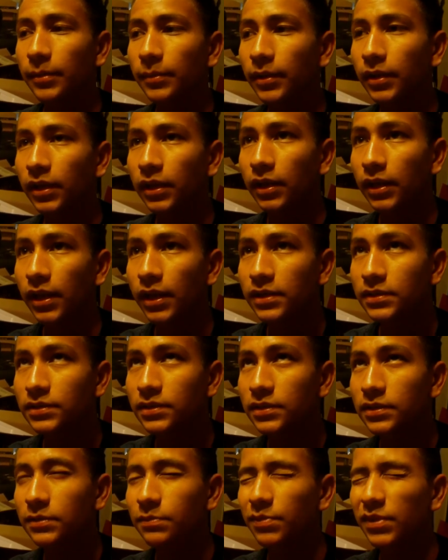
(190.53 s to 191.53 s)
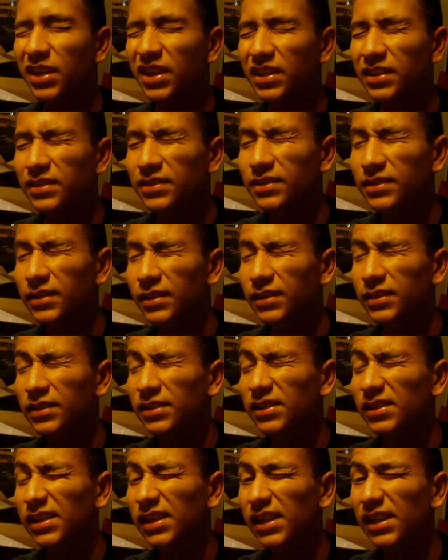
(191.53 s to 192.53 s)
I'm getting an Asus
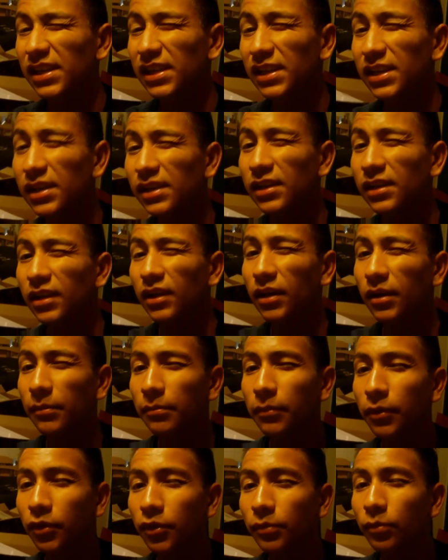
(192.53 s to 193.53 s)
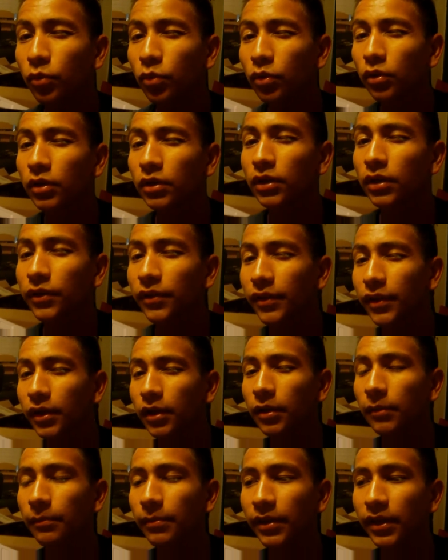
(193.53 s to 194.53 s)
P6T motherboard,
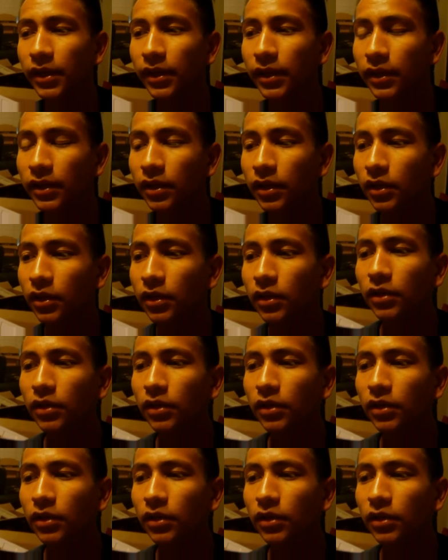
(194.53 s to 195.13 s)
nothing big.